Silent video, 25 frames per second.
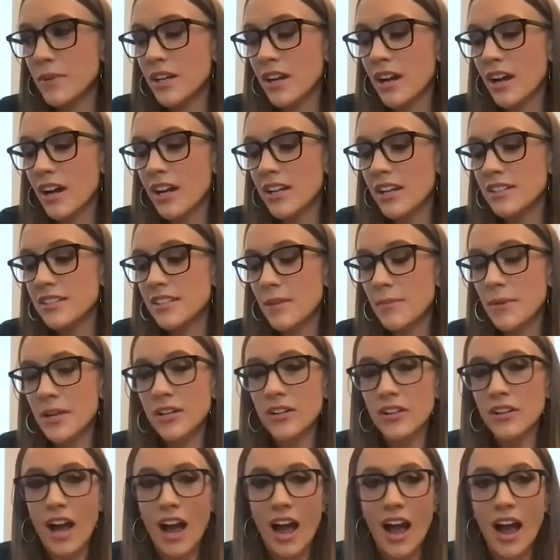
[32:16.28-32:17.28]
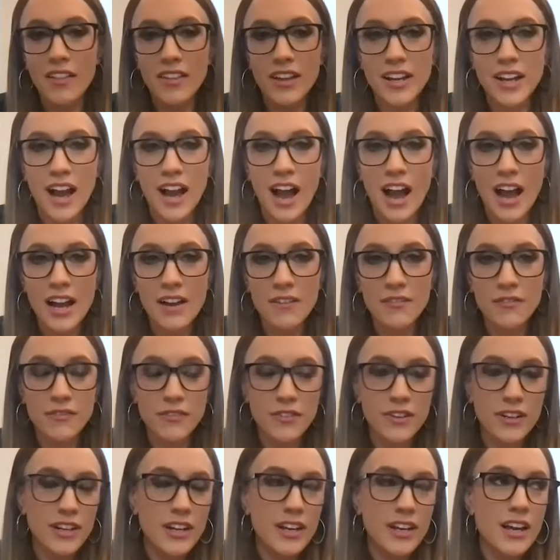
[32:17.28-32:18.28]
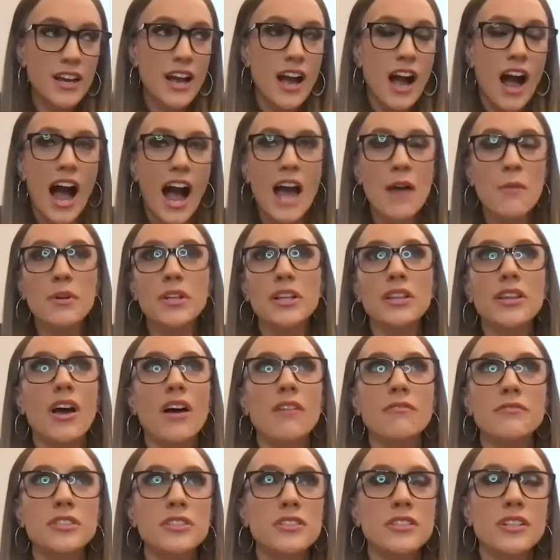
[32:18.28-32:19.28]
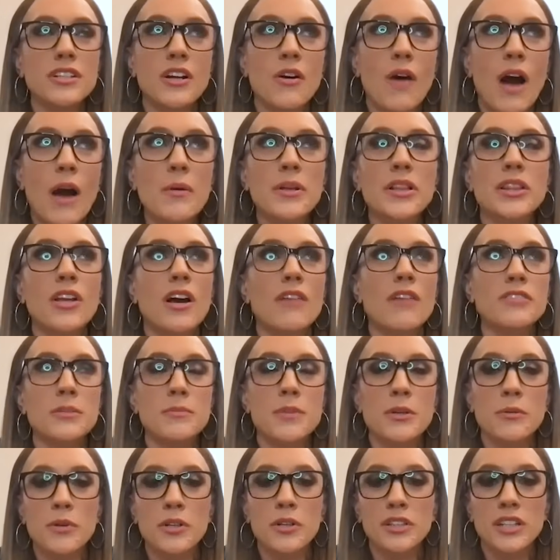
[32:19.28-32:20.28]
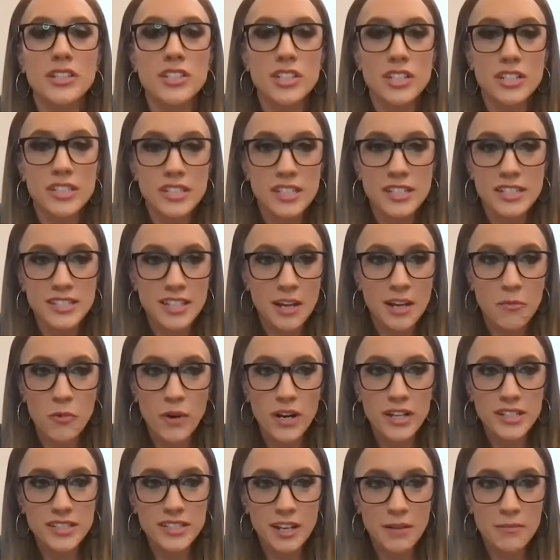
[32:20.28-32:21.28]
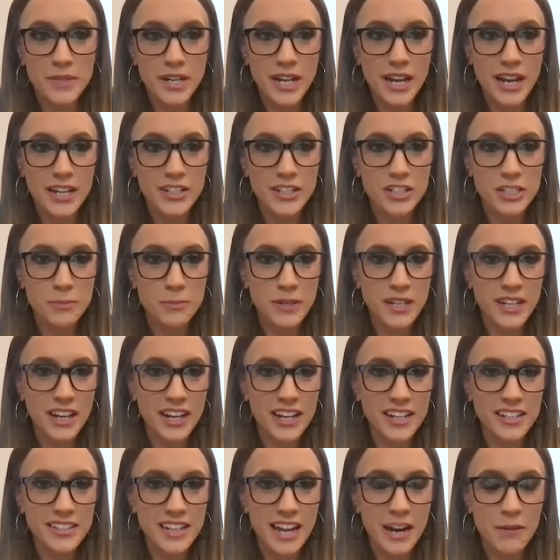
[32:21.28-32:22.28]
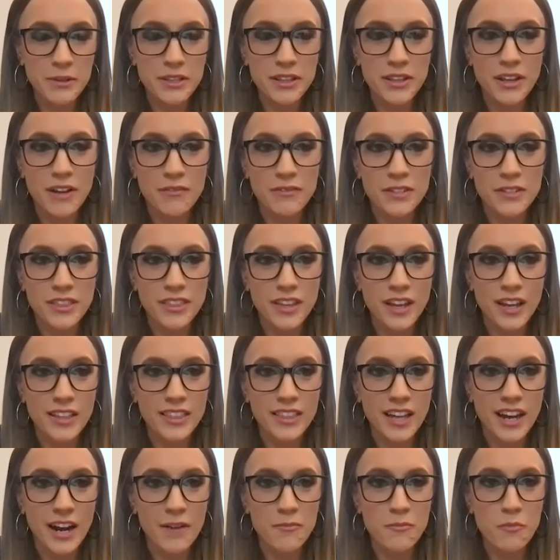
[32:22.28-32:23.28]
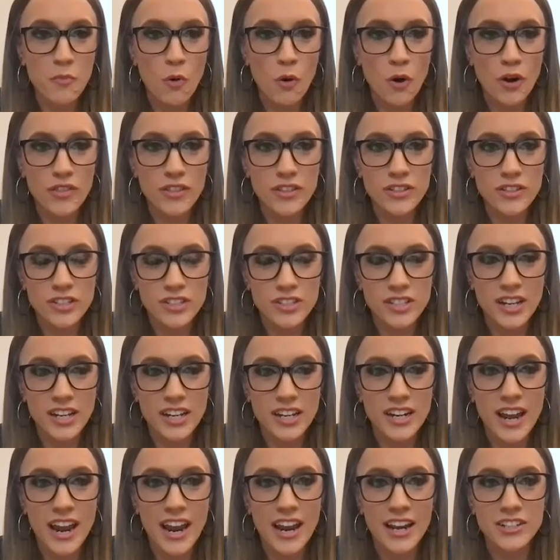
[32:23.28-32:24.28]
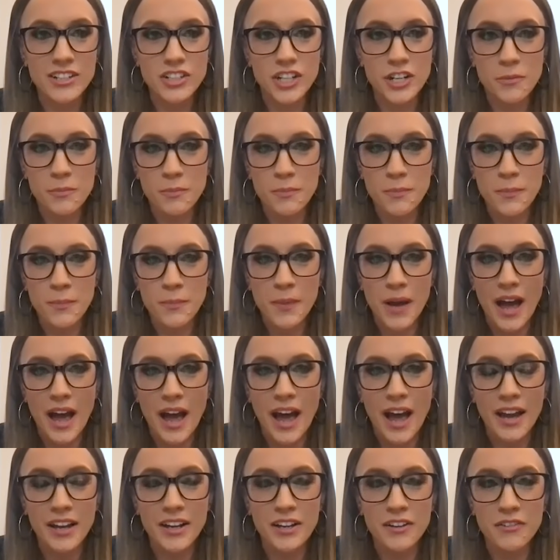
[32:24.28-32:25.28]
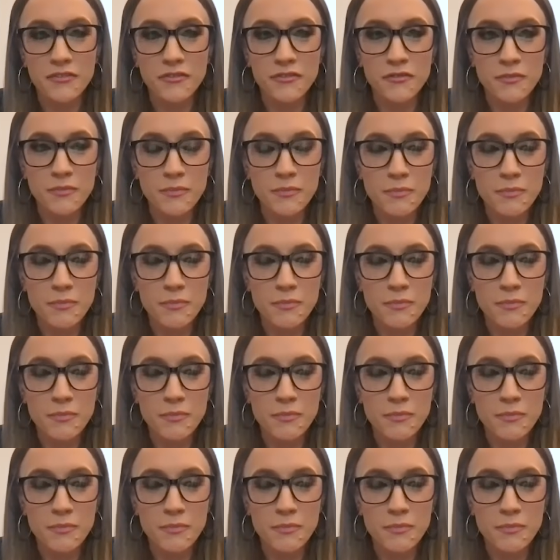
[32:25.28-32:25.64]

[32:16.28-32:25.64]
because I mean, like I have. I would love to, you know, I would love to be religious in some way someday just because I would love to think that I'm more than just like an aging bag of